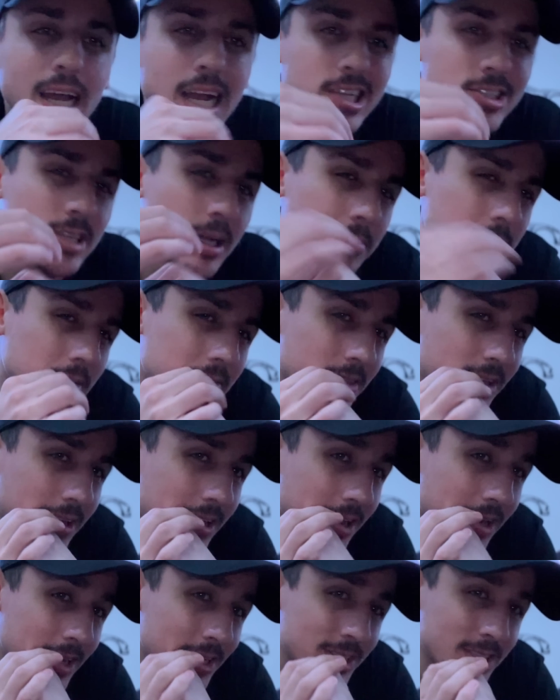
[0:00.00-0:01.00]
I dropped off the
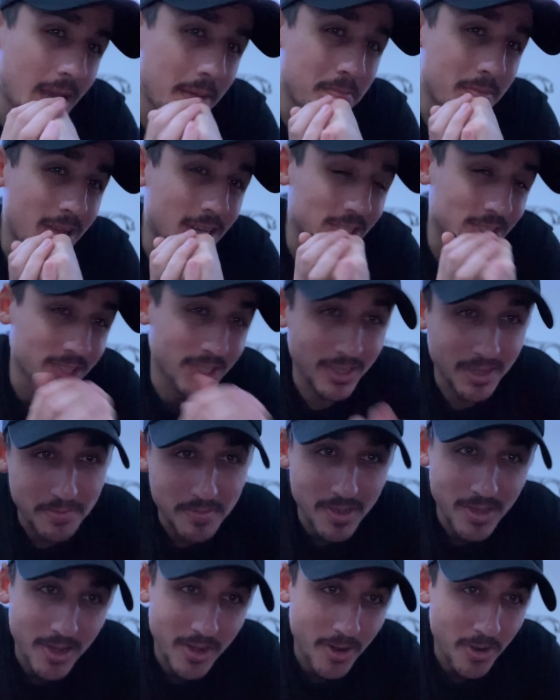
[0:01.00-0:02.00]
car, Top Notch took
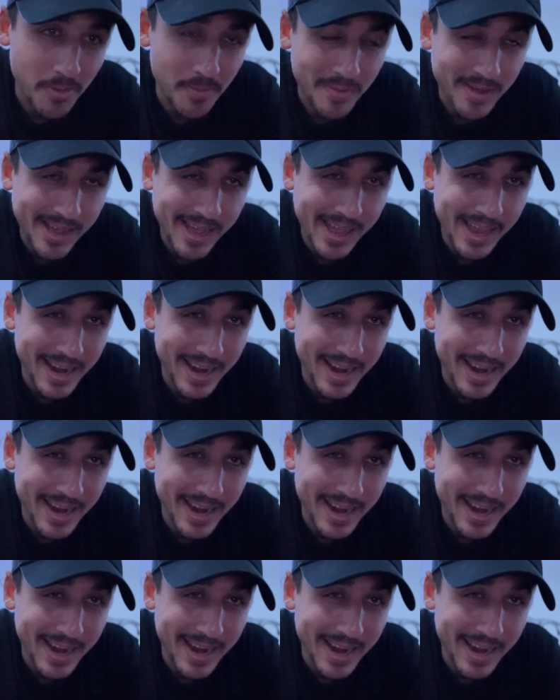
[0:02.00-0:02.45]
me home.